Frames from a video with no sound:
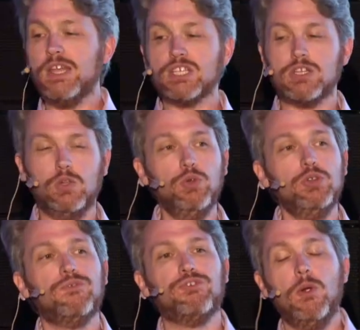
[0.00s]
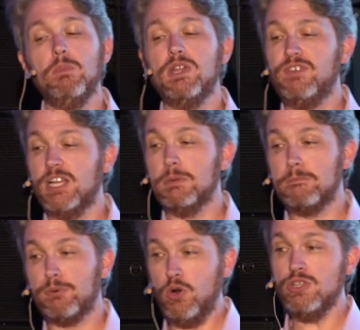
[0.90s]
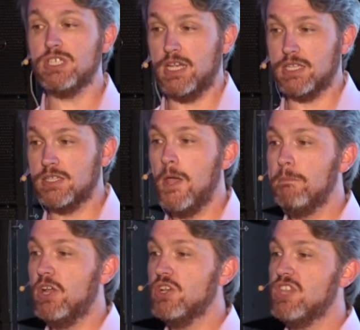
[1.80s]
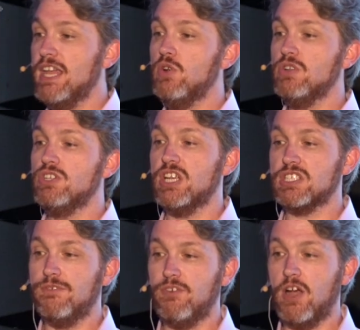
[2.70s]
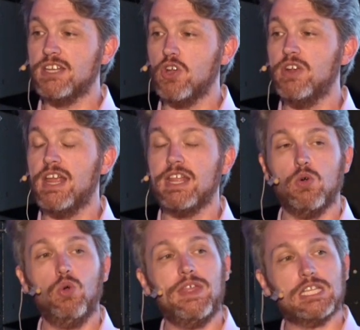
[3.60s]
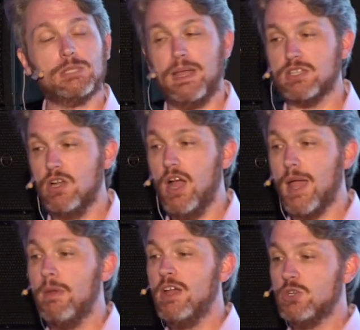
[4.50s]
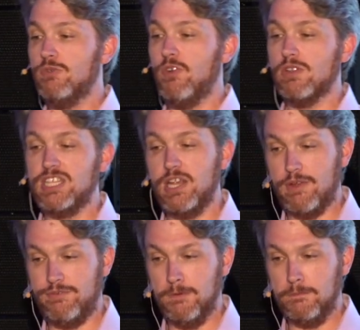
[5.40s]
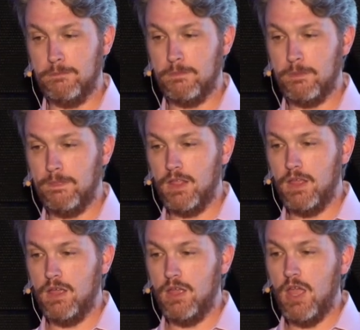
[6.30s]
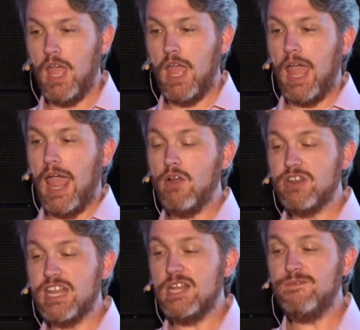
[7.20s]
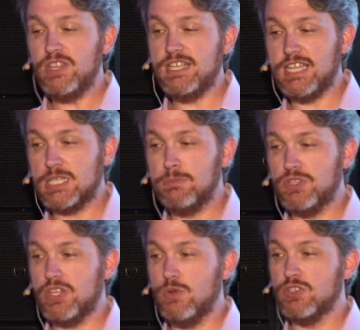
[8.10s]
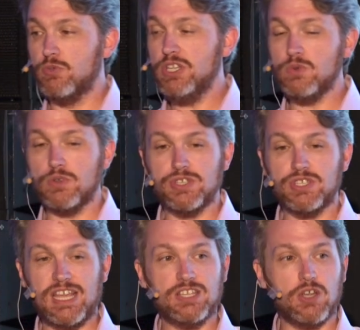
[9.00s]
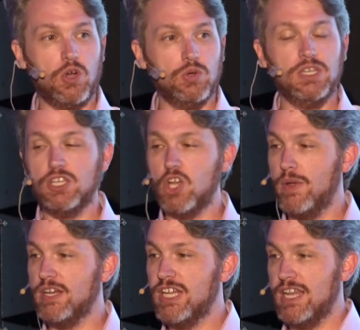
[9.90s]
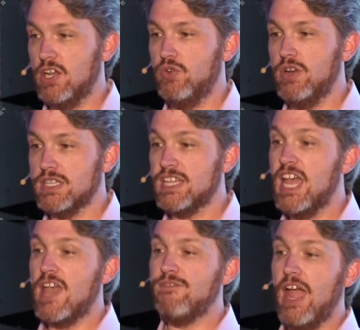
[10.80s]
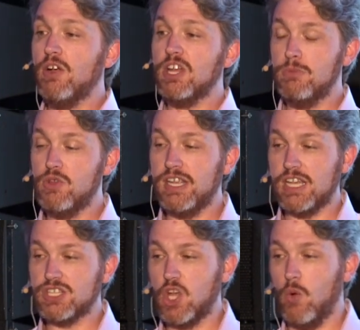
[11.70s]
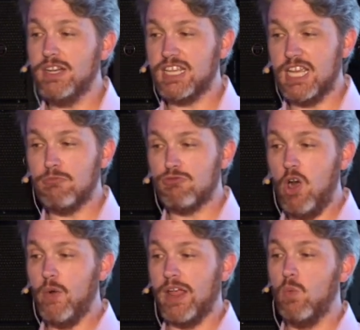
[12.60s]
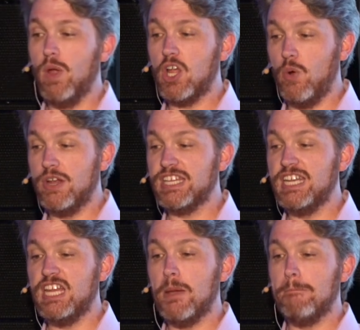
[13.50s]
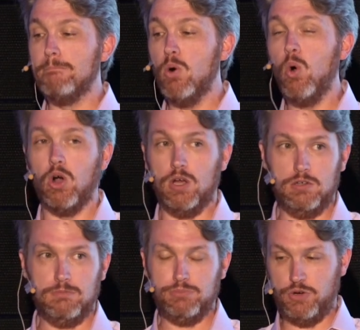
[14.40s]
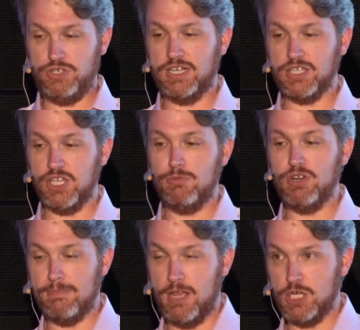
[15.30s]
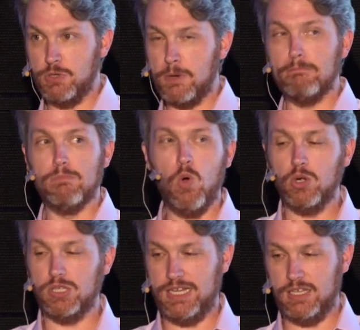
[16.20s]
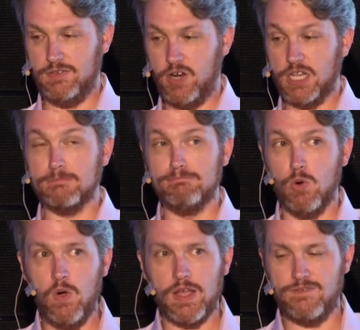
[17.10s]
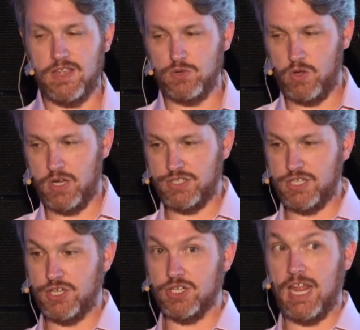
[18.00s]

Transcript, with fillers: excluded from the development process because they couldn't justify donating all their spare time to a volunteer effort? our need for these expert skills and resources is only going to increase. If our community is going to keep growing, we're going to need more project and community management, more legal advice, more event organization,